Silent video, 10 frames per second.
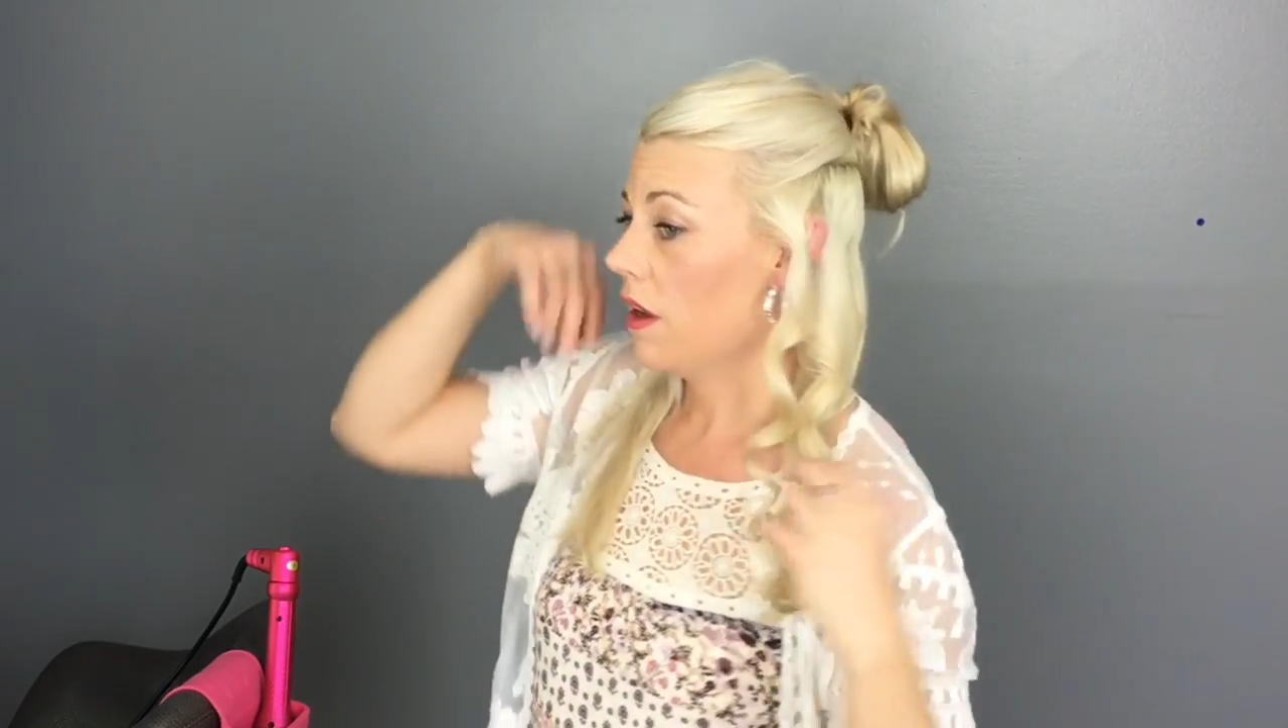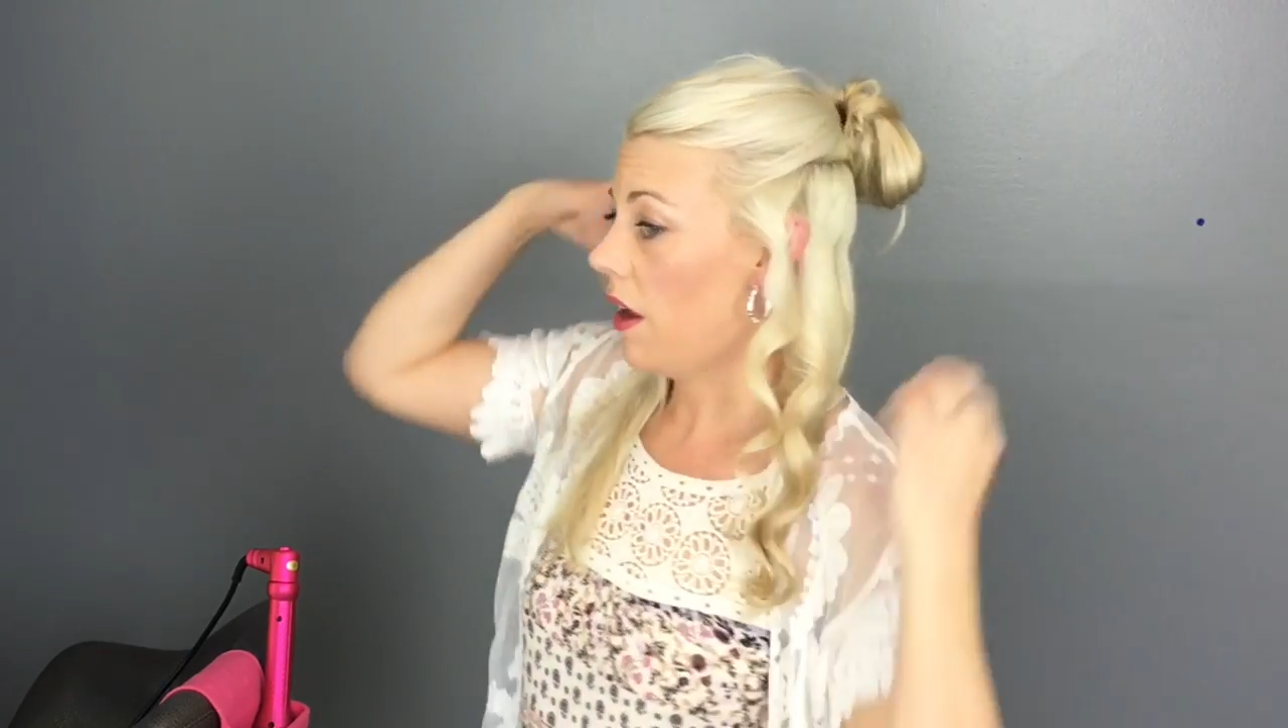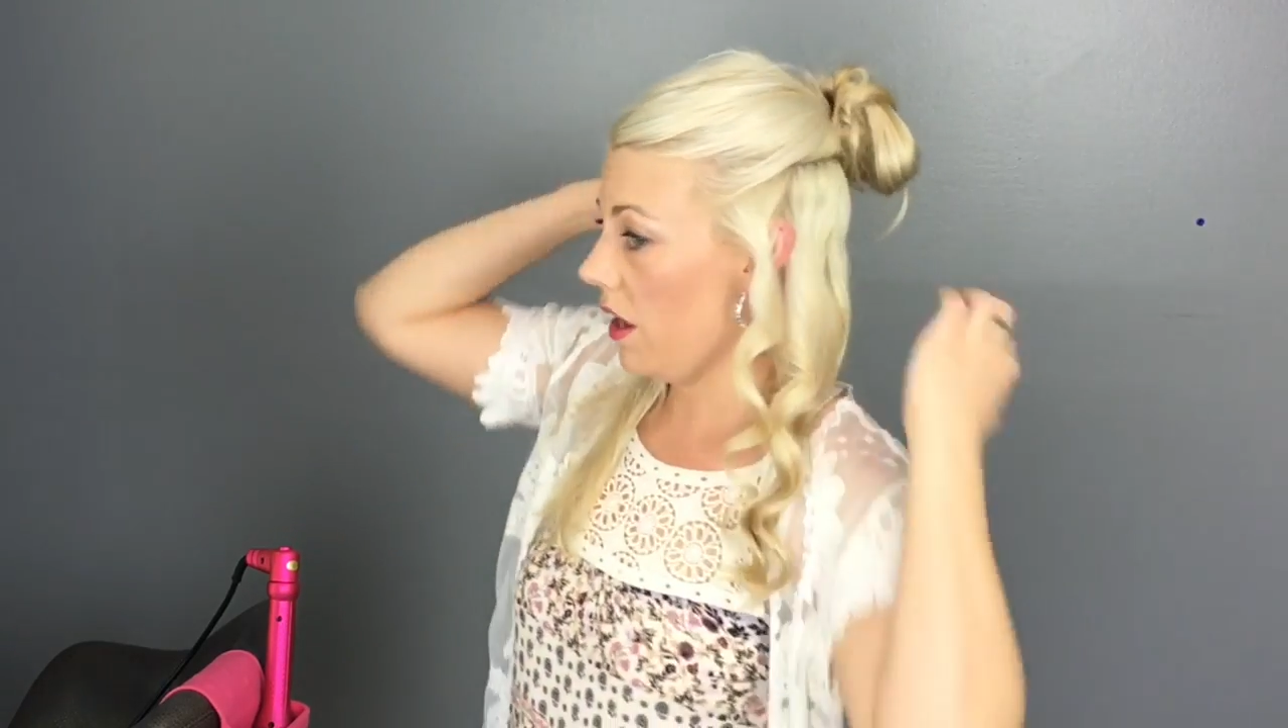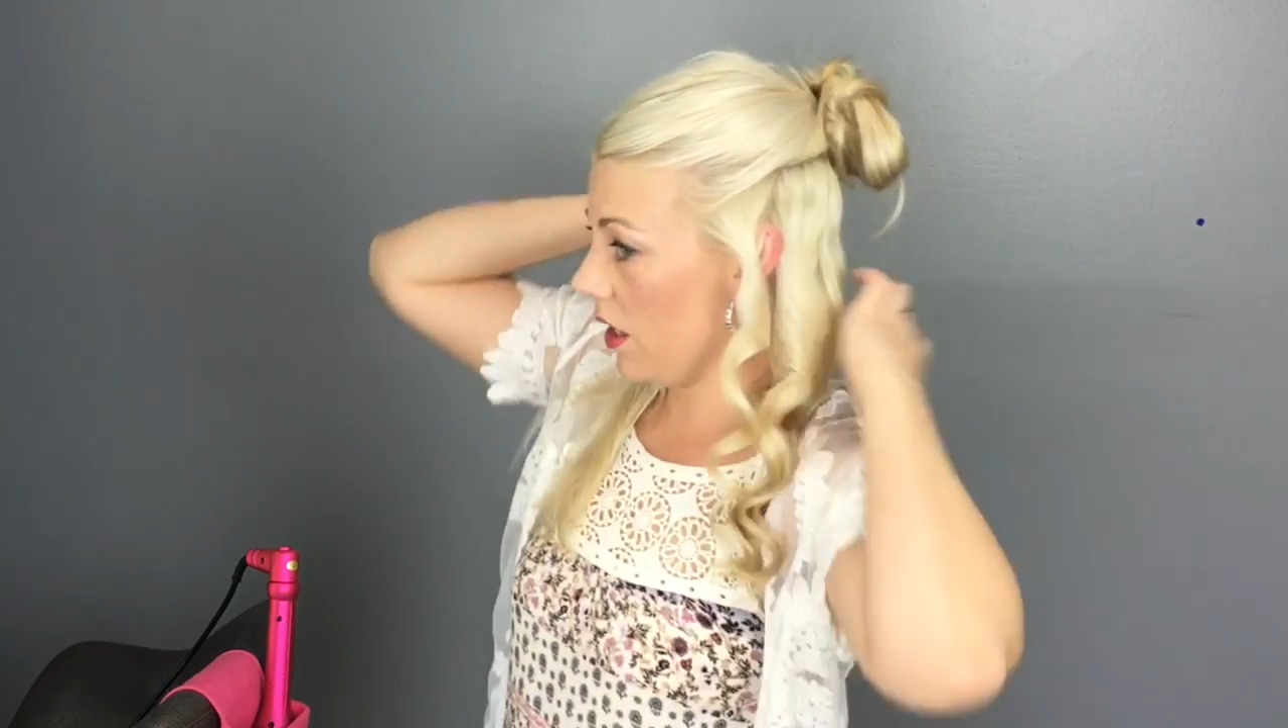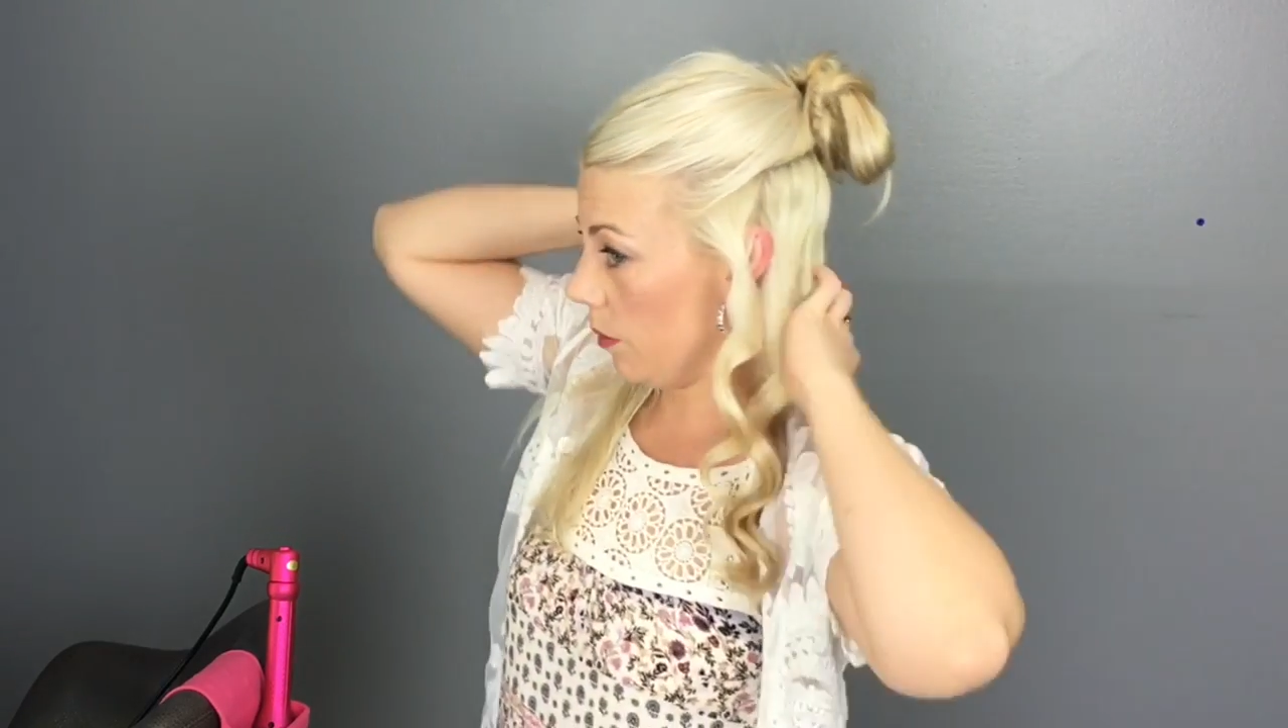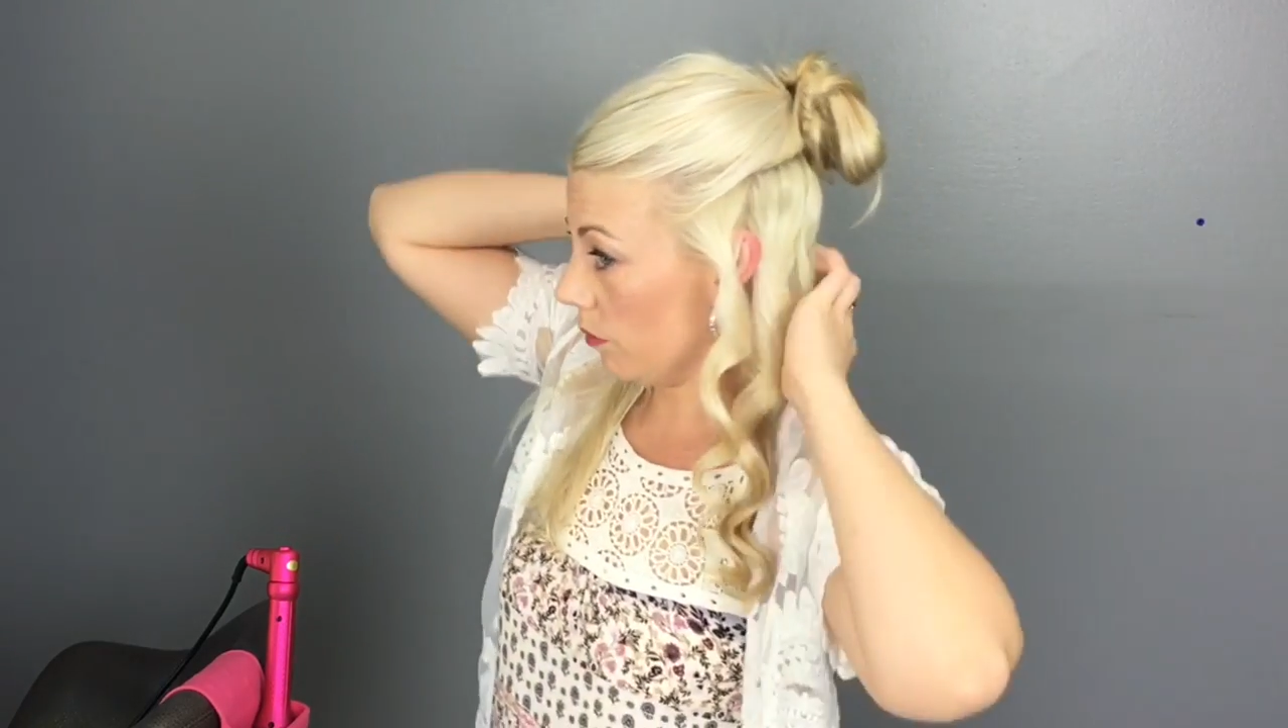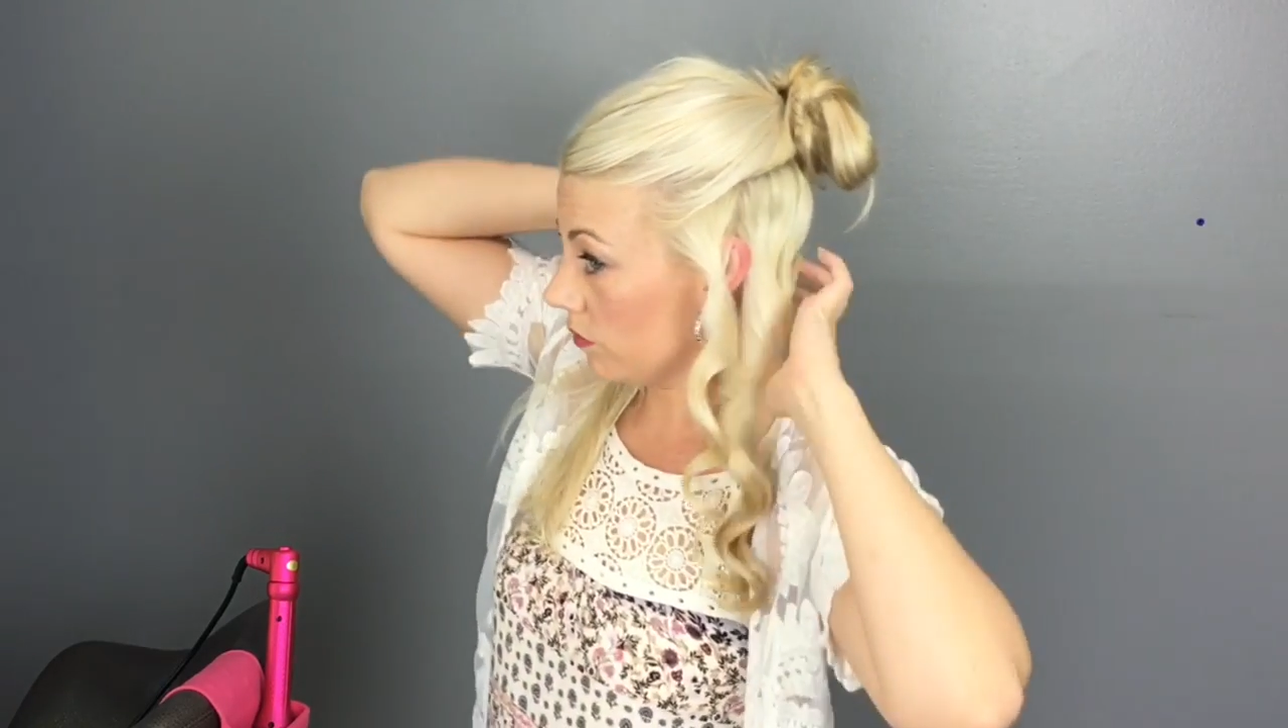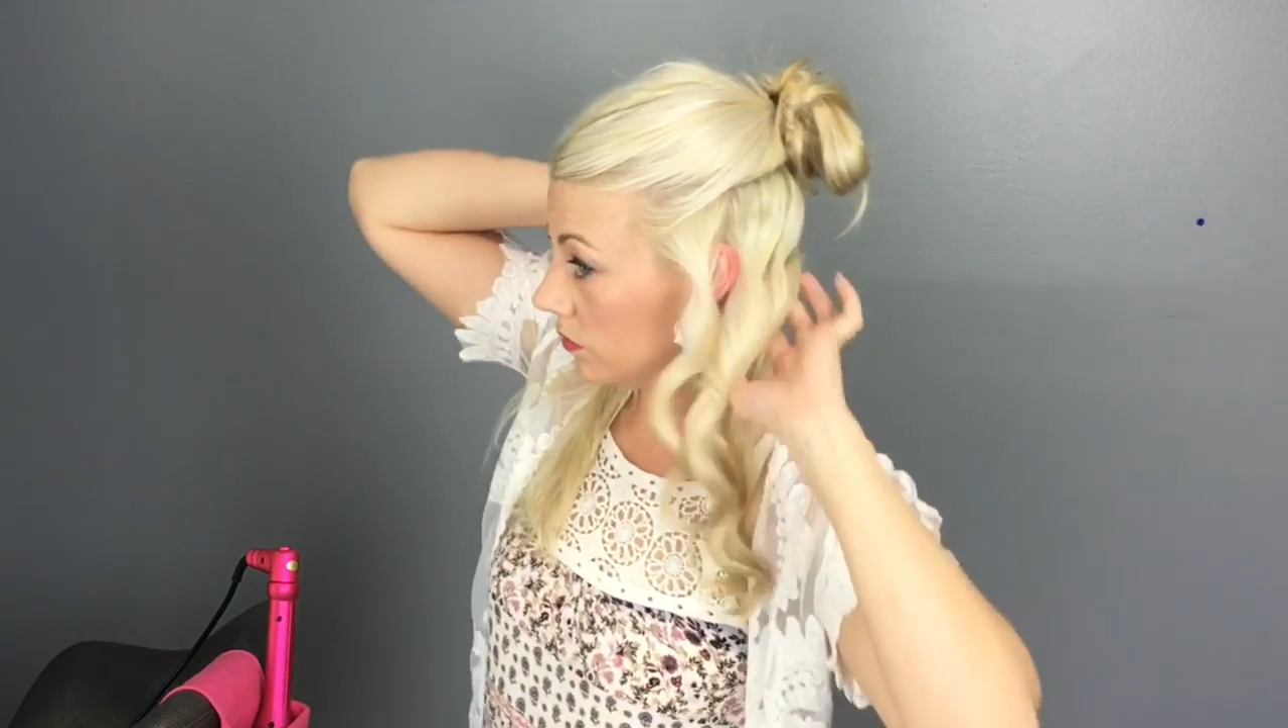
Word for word: Um,